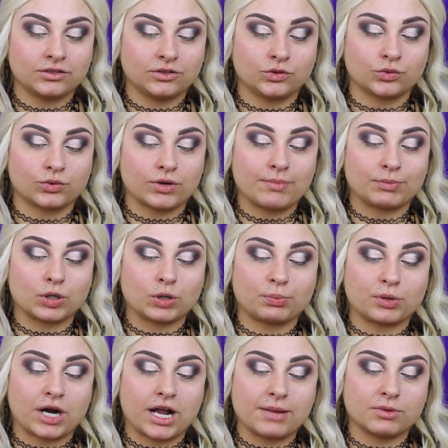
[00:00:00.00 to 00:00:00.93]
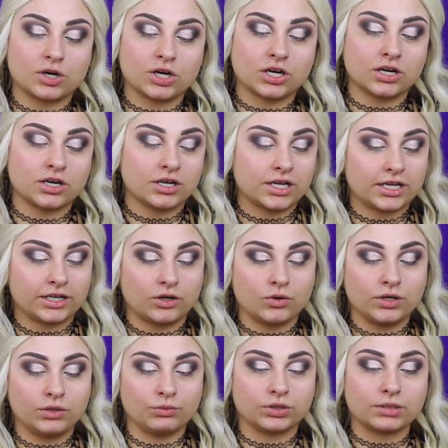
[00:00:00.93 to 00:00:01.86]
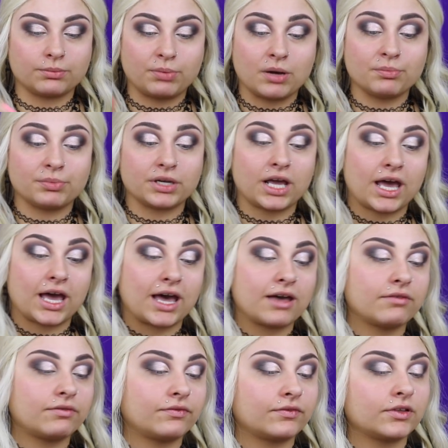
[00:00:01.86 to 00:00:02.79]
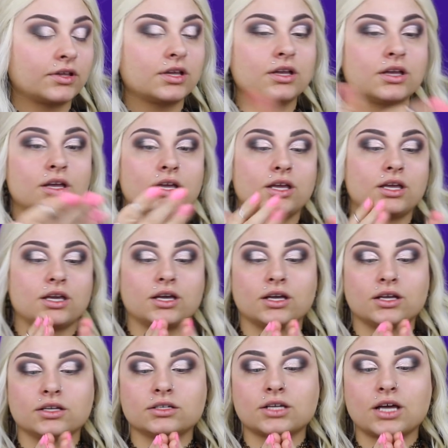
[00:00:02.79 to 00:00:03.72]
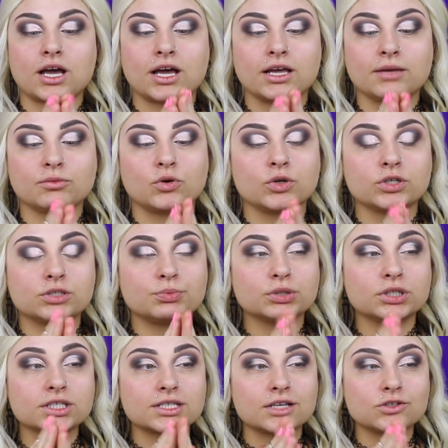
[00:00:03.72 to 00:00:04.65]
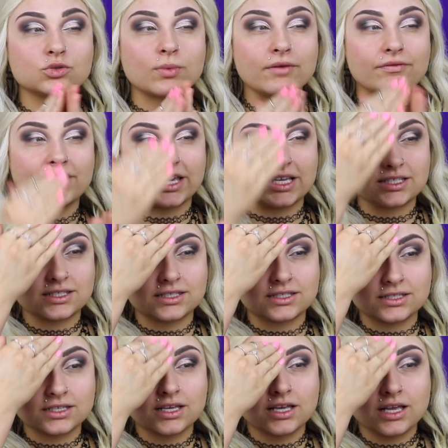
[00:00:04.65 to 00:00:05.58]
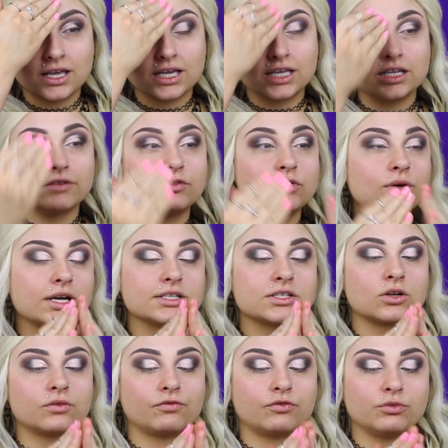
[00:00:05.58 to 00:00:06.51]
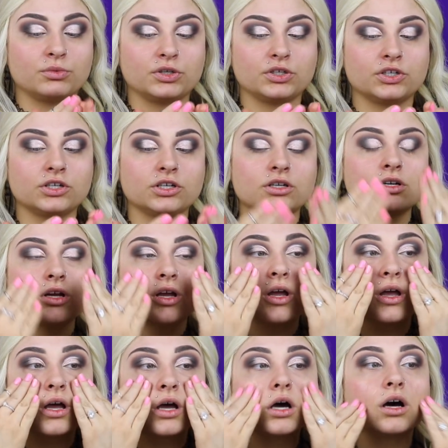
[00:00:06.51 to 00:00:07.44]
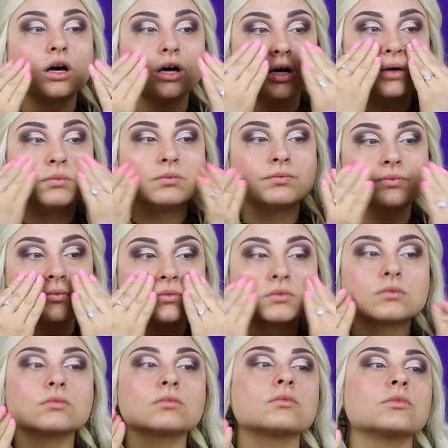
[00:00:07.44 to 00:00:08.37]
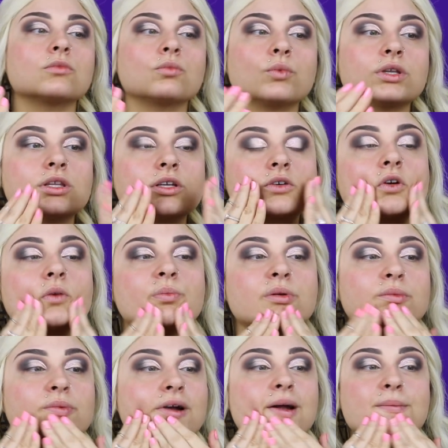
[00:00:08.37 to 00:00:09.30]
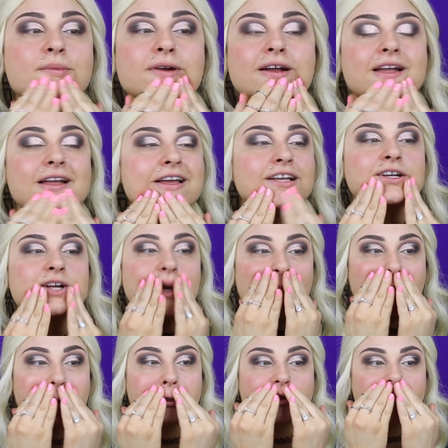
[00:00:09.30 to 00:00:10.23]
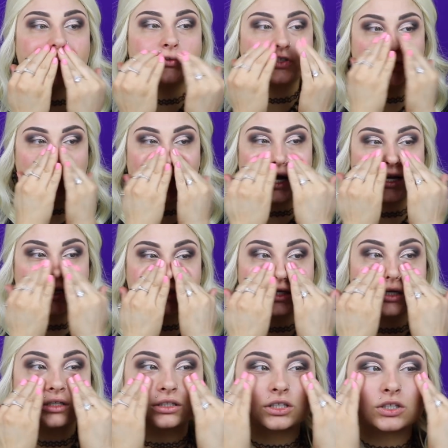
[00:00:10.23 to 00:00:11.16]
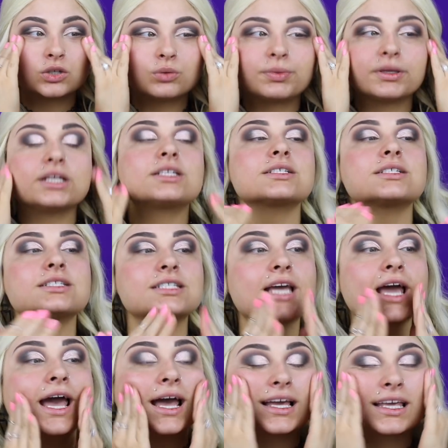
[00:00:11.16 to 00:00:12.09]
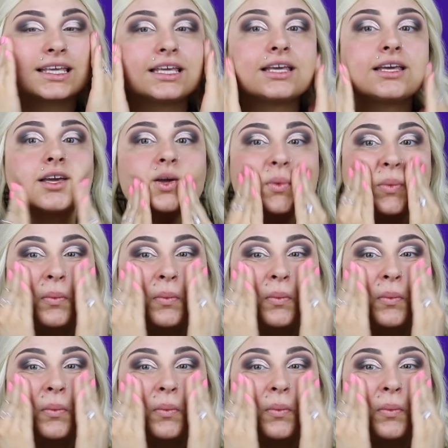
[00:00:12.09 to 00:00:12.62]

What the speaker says: Gripper Primer. I go in with a pump and a half, and I'm going to put this onto my face. And if you guys aren't familiar with a gripping primer, it kind of dries a little bit tacky,